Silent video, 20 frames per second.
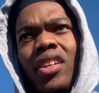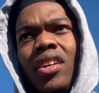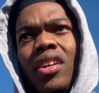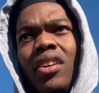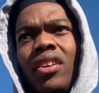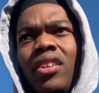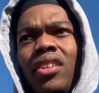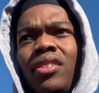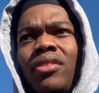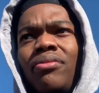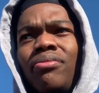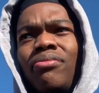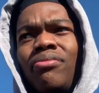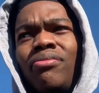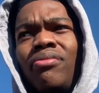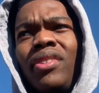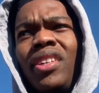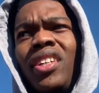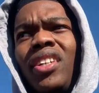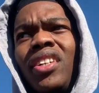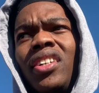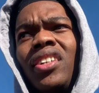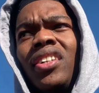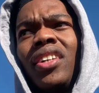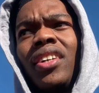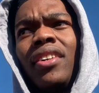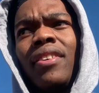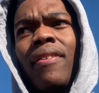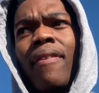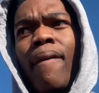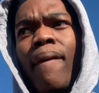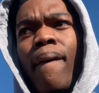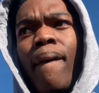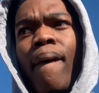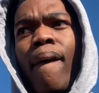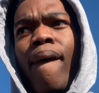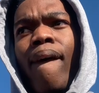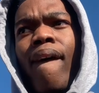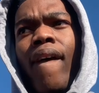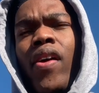um, yeah,
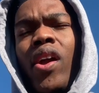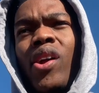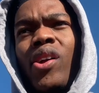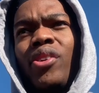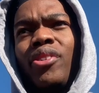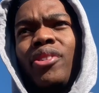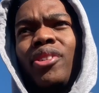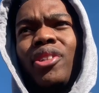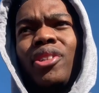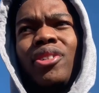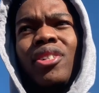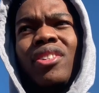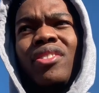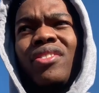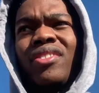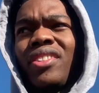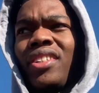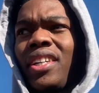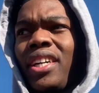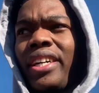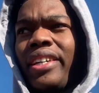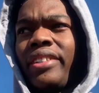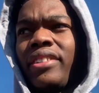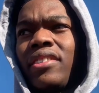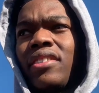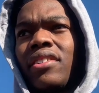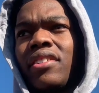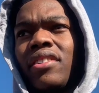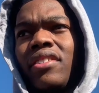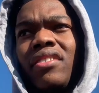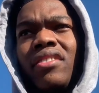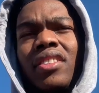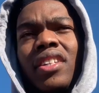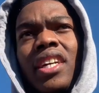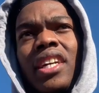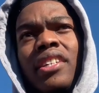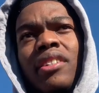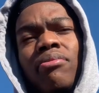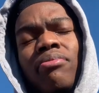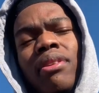you know, it's a nice, it's a
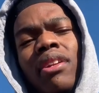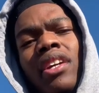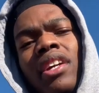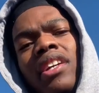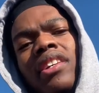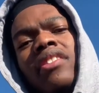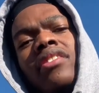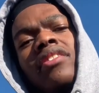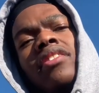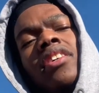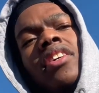nice place.